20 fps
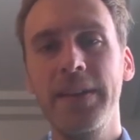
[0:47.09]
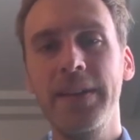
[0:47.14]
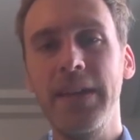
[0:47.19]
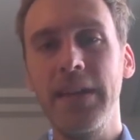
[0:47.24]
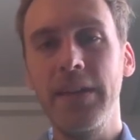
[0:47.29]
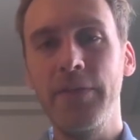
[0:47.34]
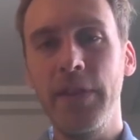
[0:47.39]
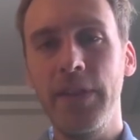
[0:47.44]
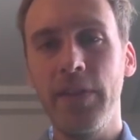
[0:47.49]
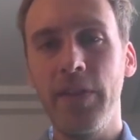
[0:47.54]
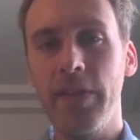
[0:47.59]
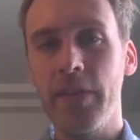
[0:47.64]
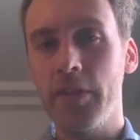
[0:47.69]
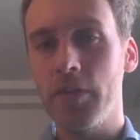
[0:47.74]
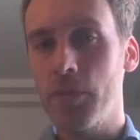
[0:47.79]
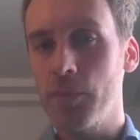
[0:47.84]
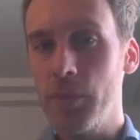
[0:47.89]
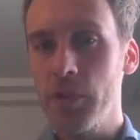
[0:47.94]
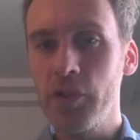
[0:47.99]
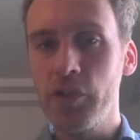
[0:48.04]
giving the
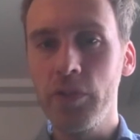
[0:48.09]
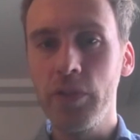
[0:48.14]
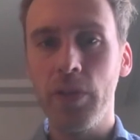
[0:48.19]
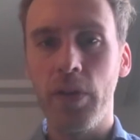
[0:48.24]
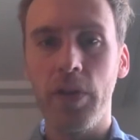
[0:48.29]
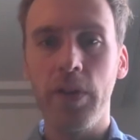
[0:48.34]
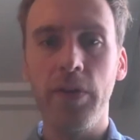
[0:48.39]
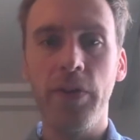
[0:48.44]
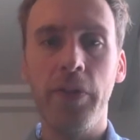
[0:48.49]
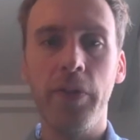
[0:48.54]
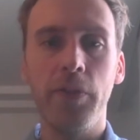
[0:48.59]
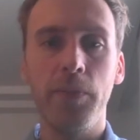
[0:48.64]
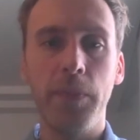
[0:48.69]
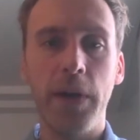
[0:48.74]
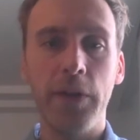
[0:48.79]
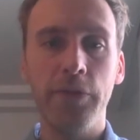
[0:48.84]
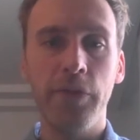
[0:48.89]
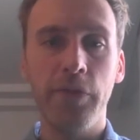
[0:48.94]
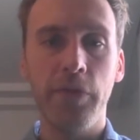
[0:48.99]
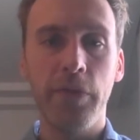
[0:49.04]
Commission also a
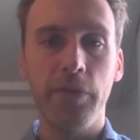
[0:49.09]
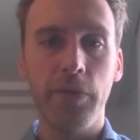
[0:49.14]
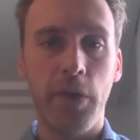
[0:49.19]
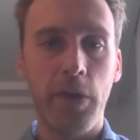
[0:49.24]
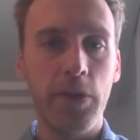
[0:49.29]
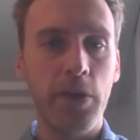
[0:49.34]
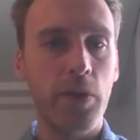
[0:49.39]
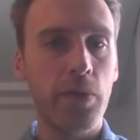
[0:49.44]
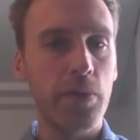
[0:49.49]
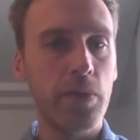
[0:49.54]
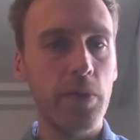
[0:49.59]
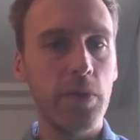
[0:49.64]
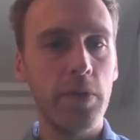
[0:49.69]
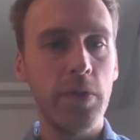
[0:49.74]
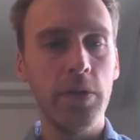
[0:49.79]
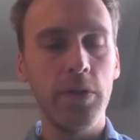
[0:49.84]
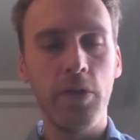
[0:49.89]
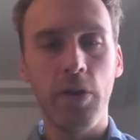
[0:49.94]
much stronger role,